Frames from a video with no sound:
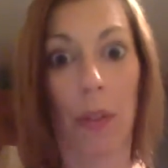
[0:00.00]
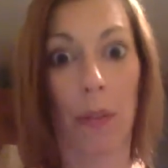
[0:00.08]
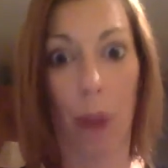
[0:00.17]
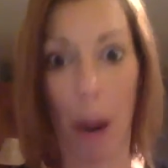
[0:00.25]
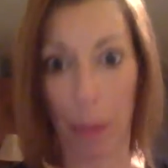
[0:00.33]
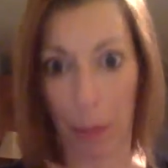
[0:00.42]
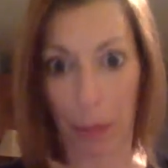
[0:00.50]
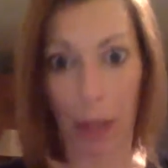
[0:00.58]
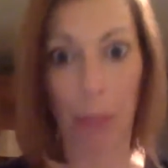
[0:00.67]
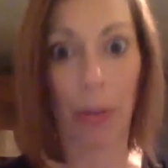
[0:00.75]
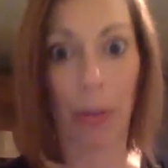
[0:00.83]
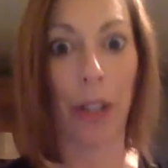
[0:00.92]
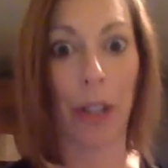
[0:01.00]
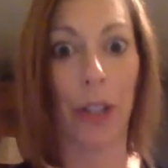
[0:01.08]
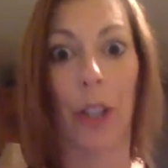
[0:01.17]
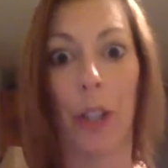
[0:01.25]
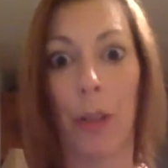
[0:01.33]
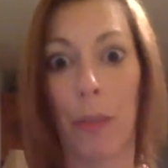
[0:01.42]
proper blood
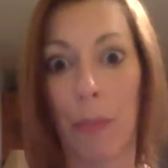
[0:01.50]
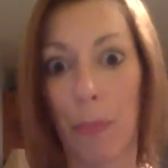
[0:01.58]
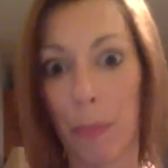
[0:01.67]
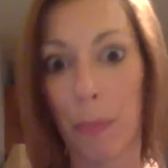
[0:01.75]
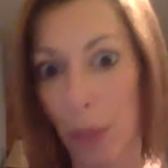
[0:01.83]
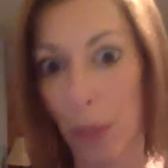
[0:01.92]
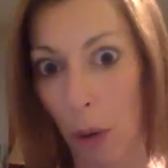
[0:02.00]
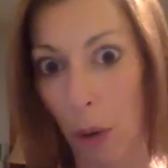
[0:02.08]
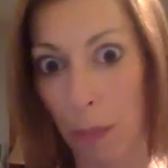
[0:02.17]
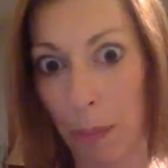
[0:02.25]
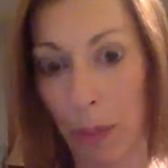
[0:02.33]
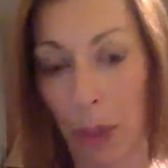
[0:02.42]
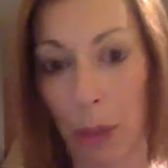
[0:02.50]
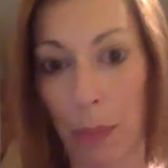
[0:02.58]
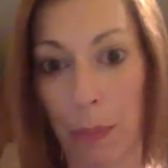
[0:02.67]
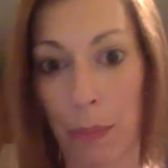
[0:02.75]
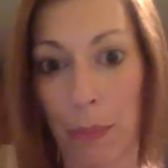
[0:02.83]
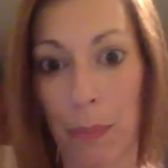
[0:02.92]
pressure, your